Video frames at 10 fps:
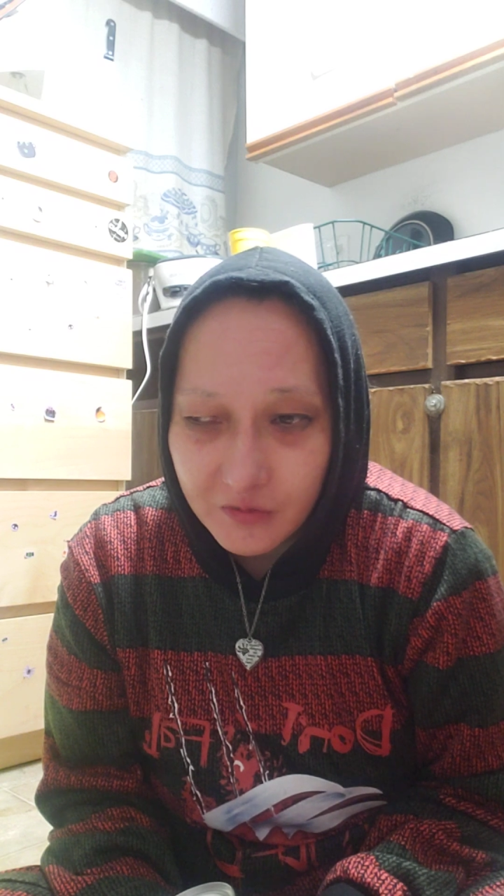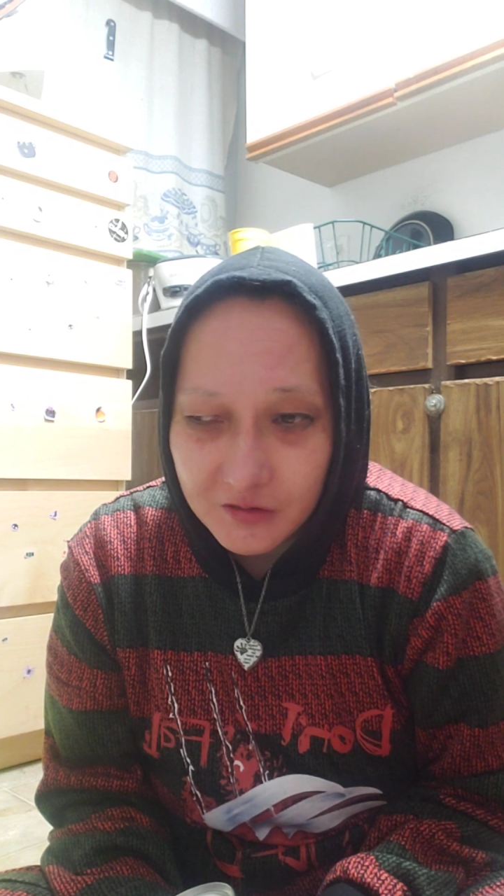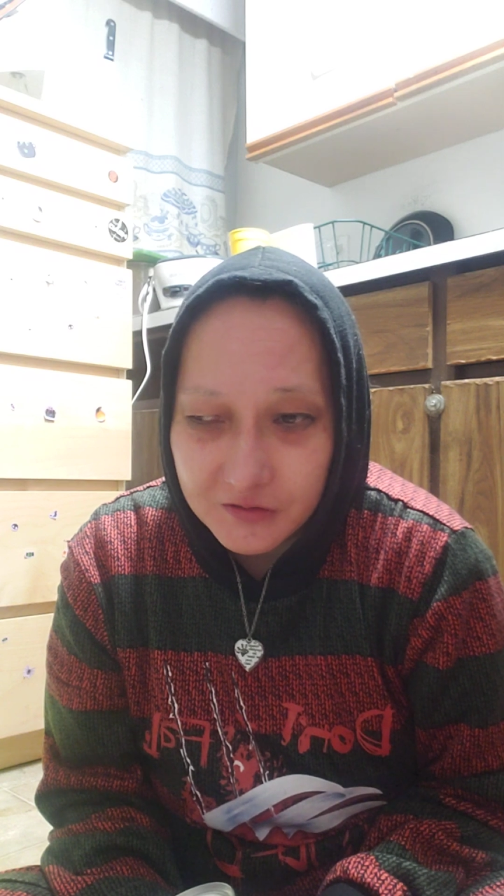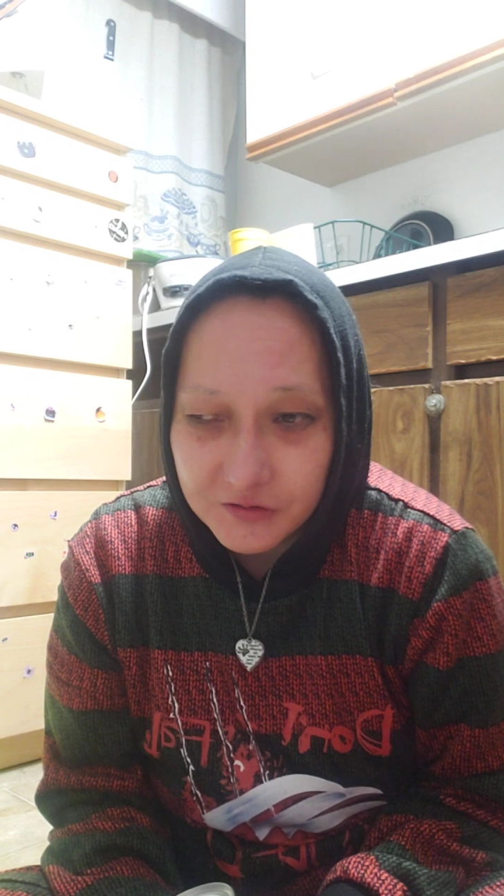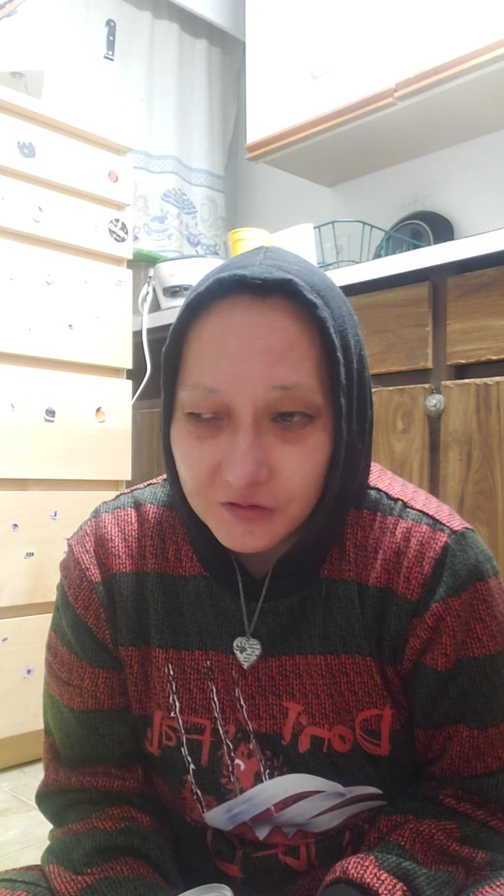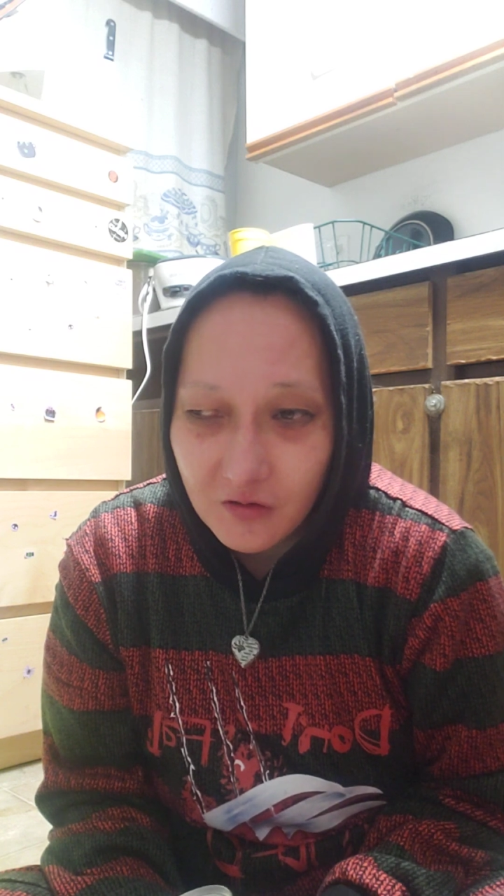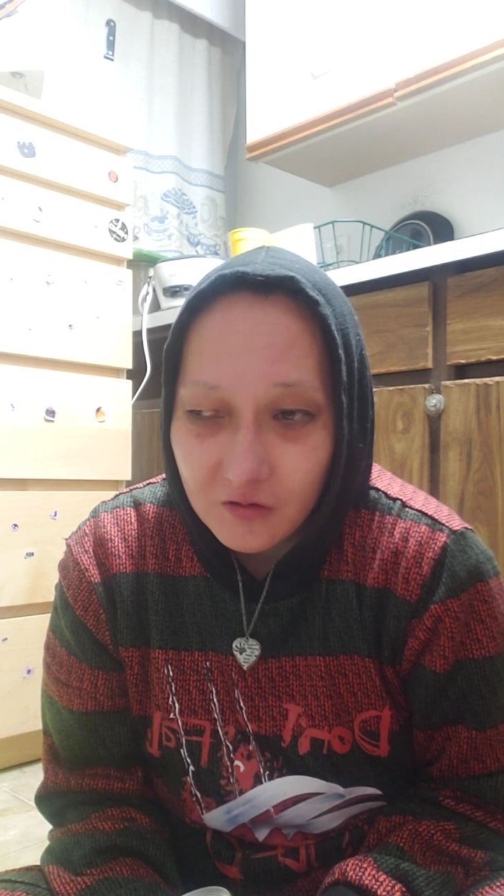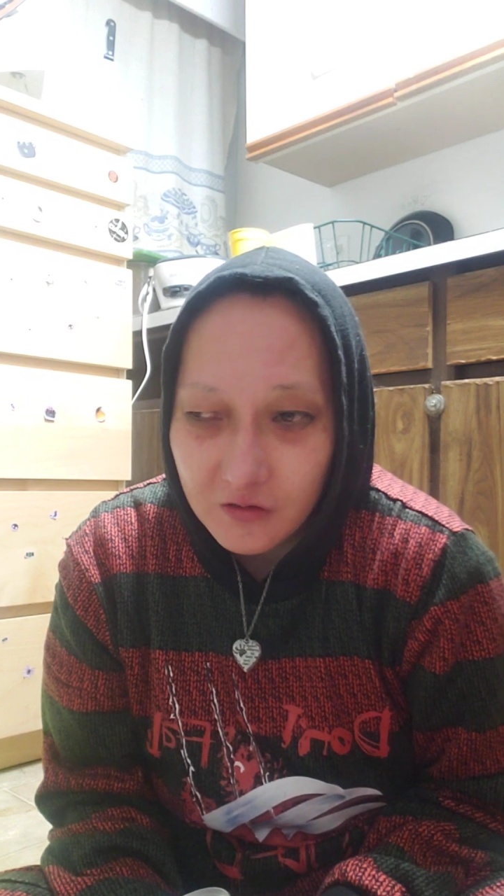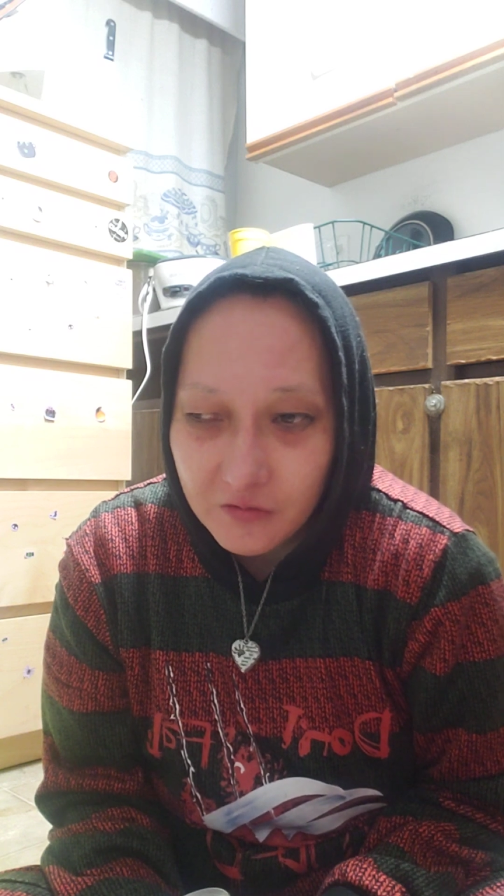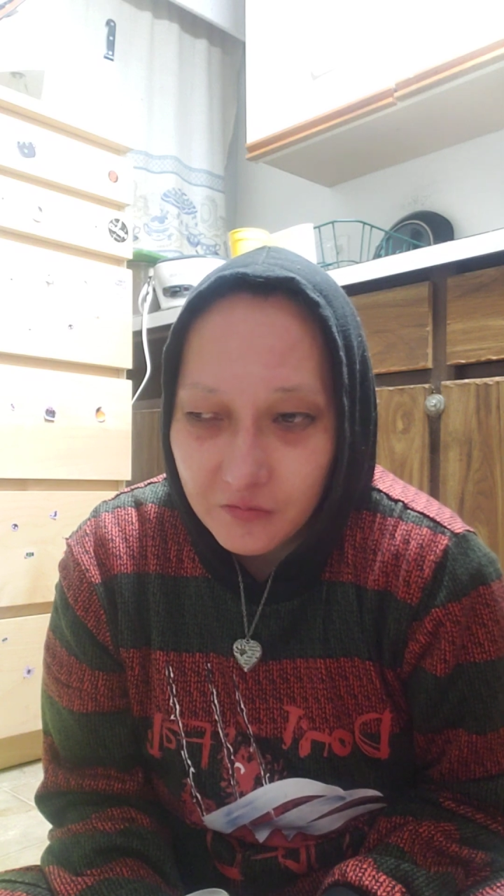because it's
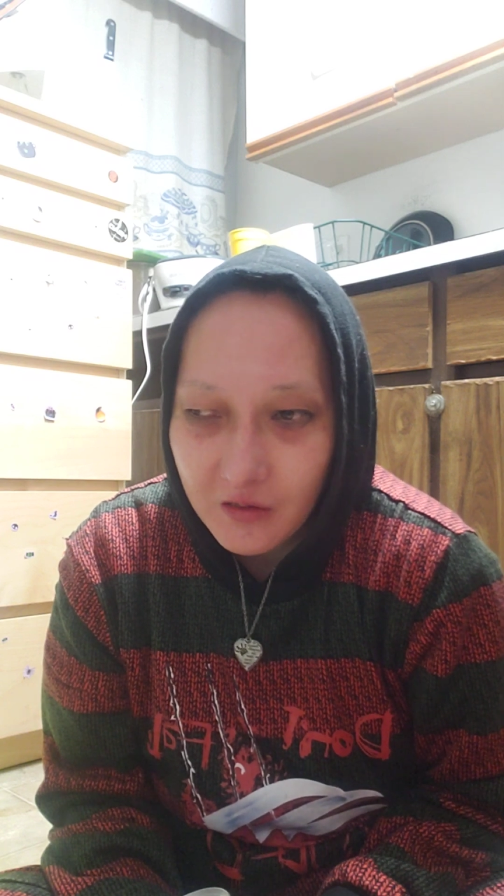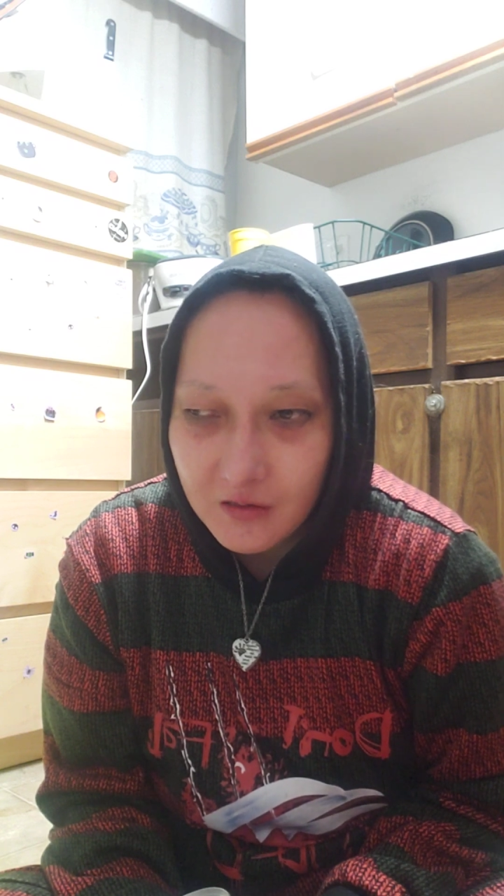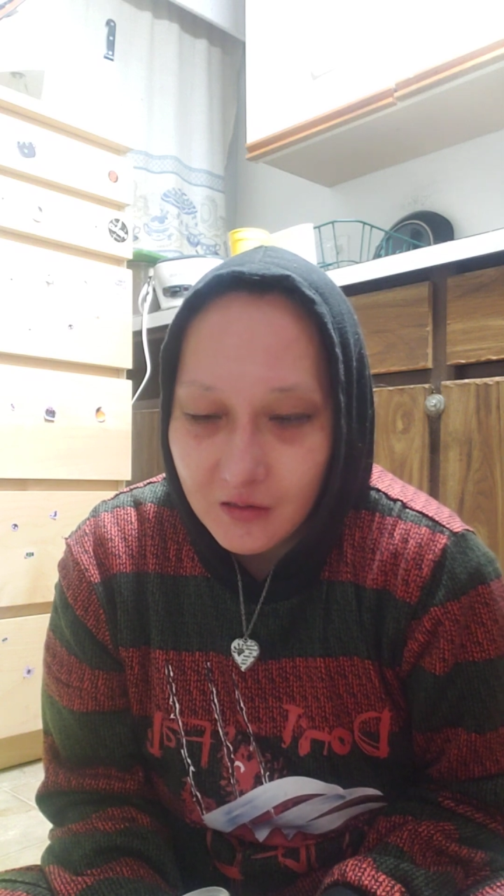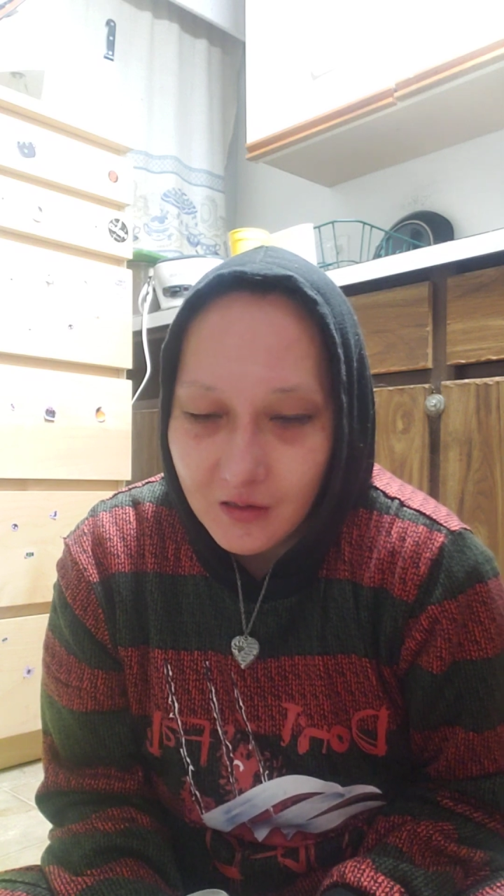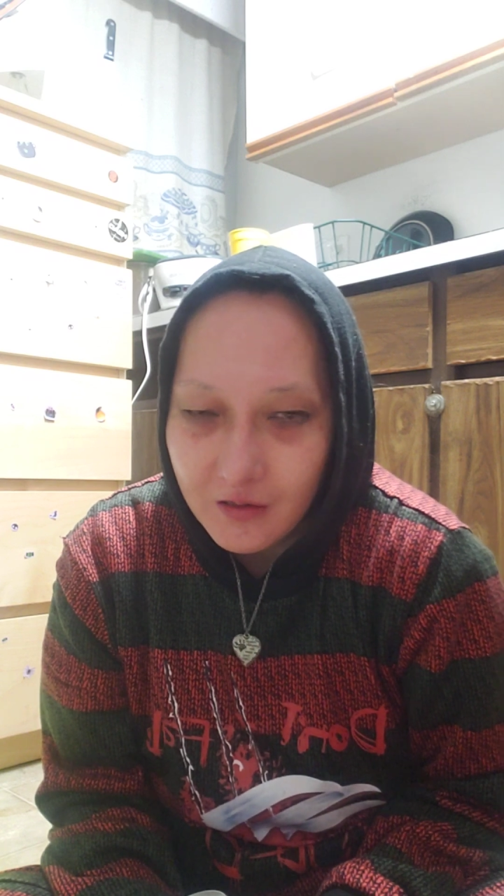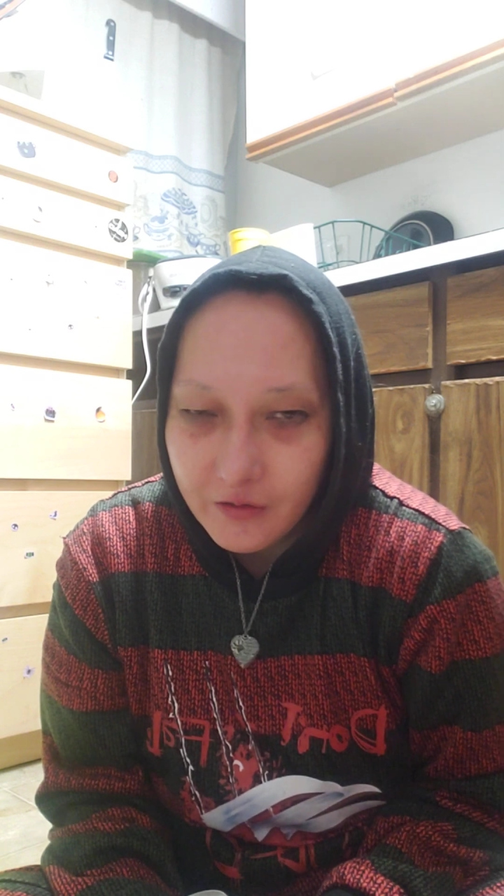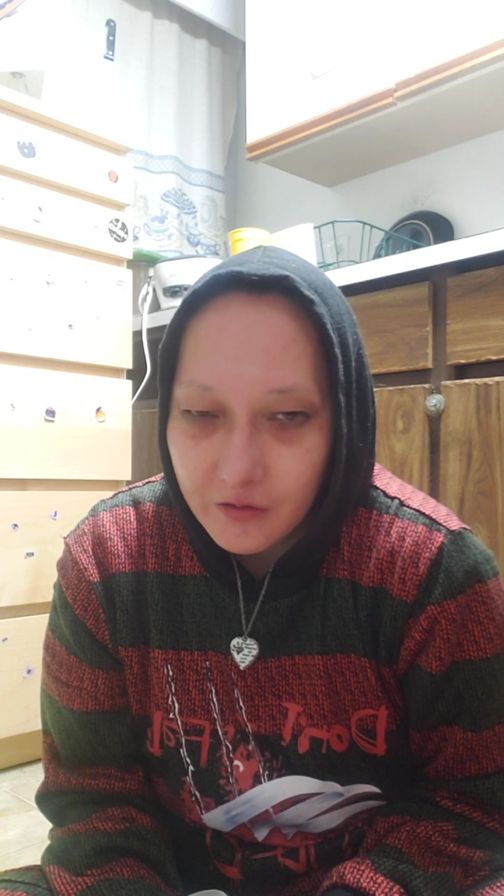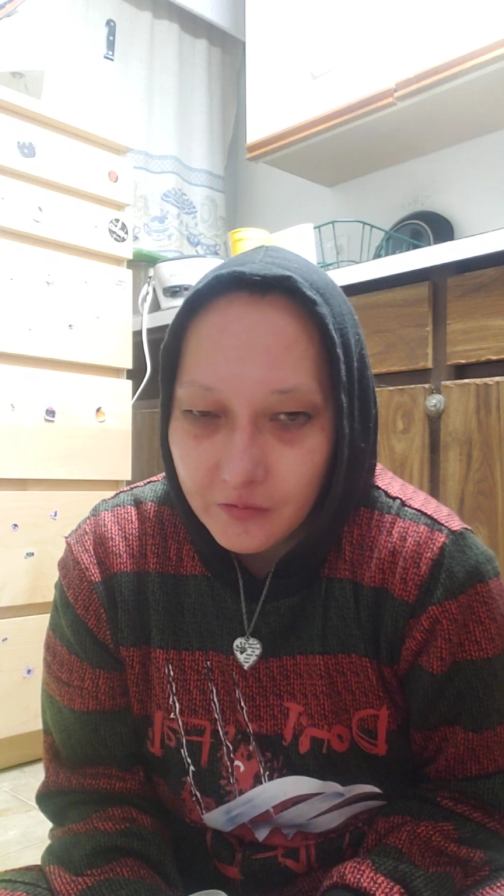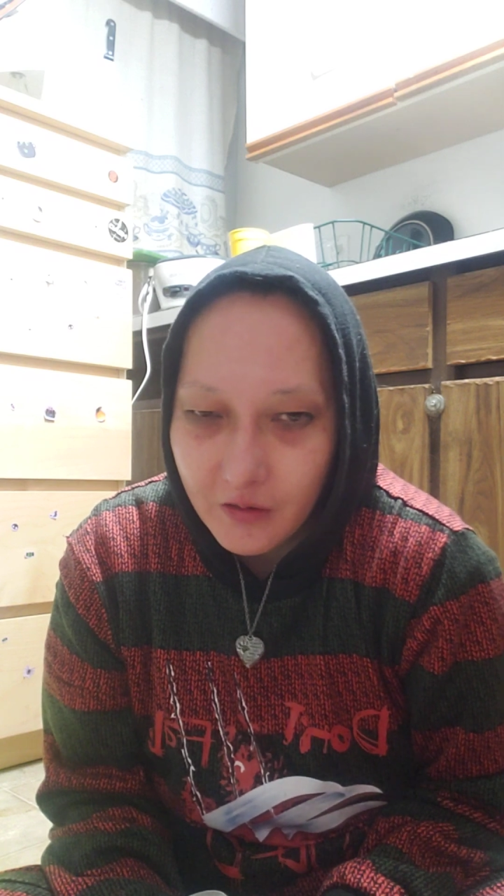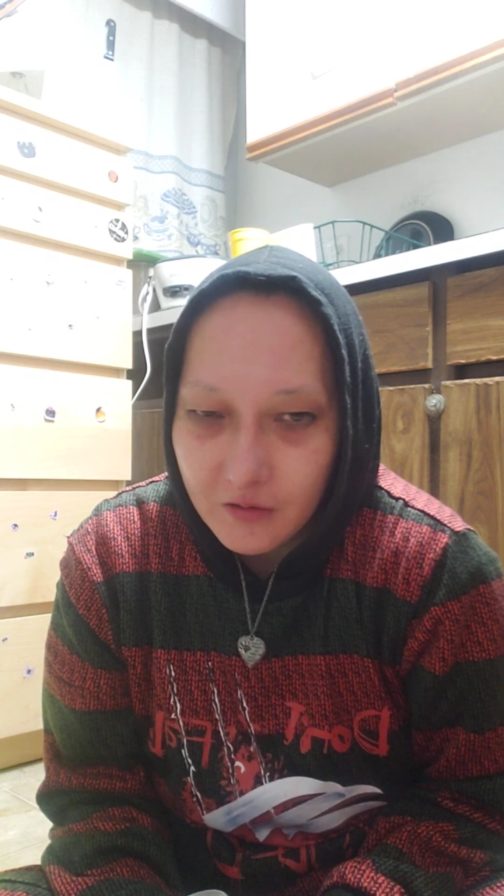not going to make
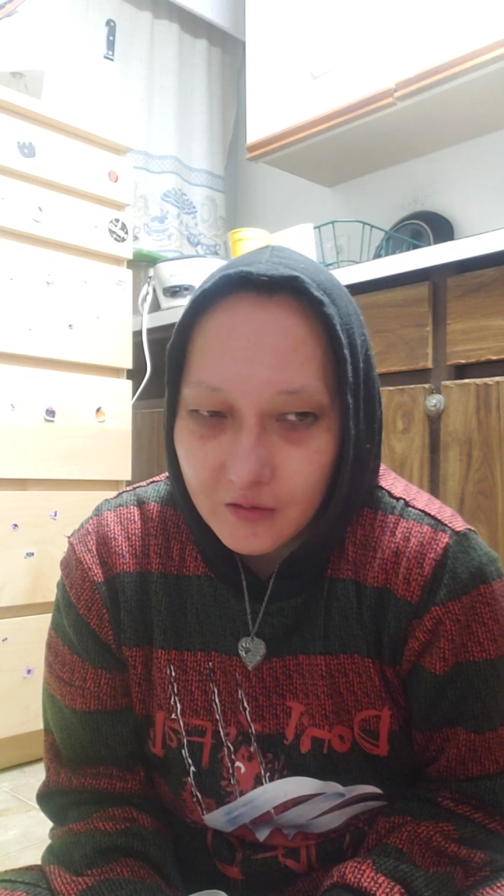anything better.